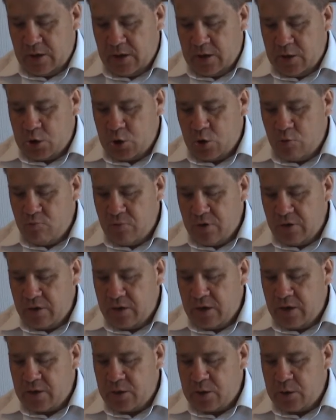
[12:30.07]
It's
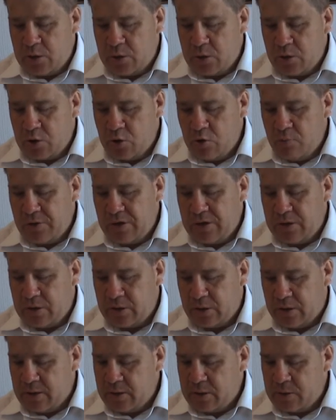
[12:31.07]
humiliating to the human
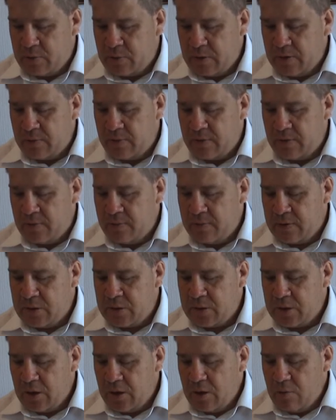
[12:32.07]
intellect to think that
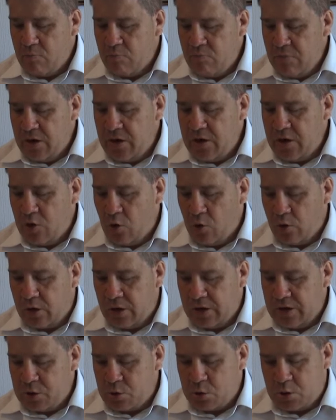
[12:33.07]
this
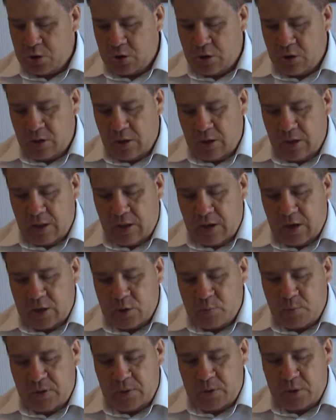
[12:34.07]
mediocre literature
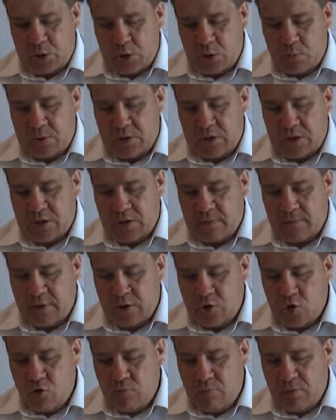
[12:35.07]
has been the subject of
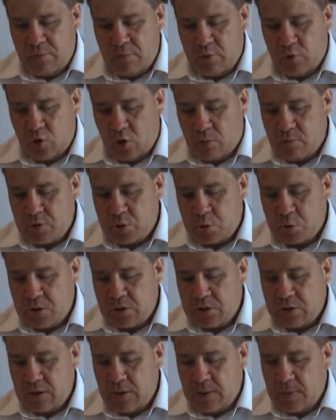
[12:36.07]
innumerable
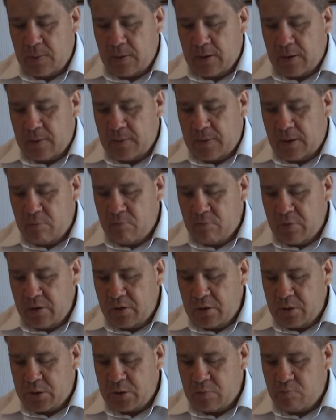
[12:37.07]
commentaries and that
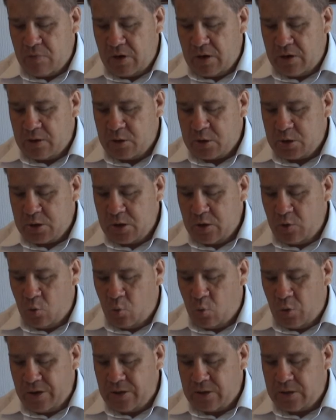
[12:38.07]
millions of men are still
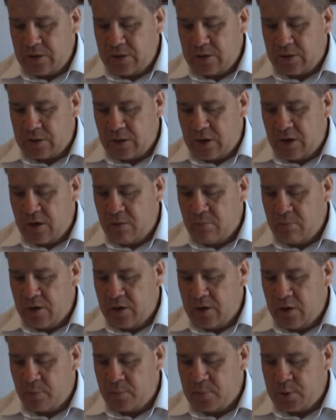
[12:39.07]
wasting time
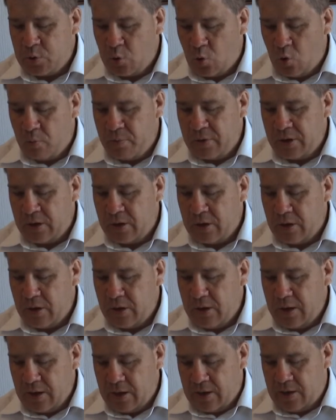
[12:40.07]
in absorbing
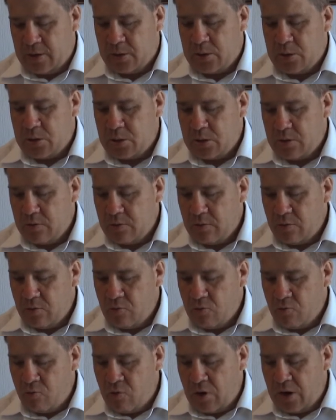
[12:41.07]
it.
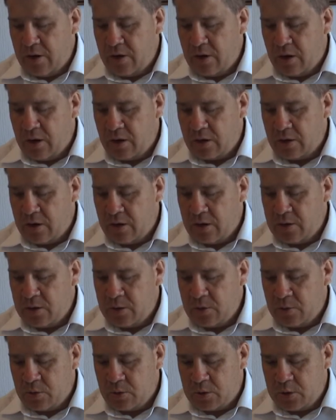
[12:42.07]
Reinhardt,
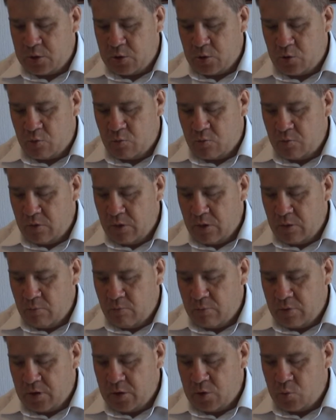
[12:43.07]
1932,
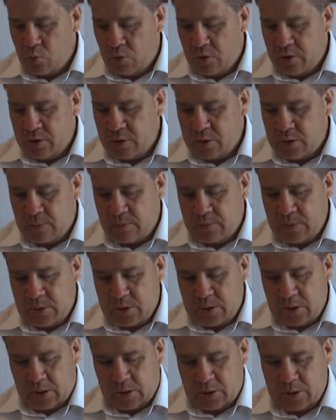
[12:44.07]
page
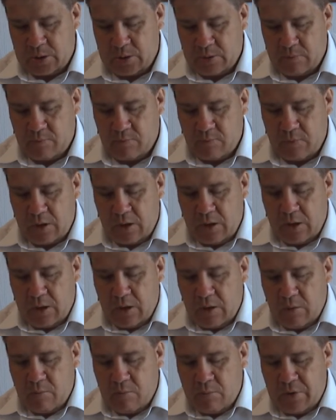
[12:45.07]
176.
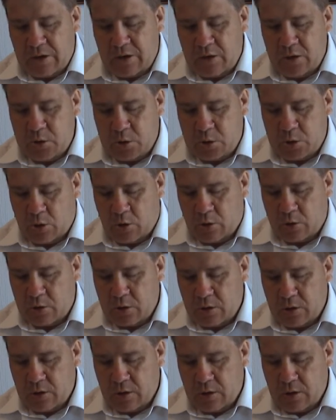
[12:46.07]

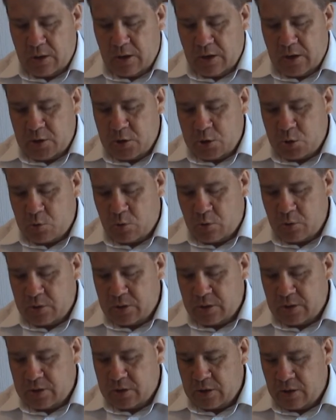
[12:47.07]
McClintock and Strong's
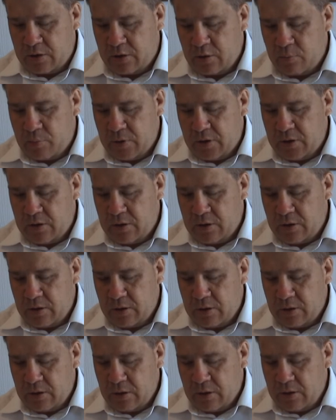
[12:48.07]
Encyclopedia.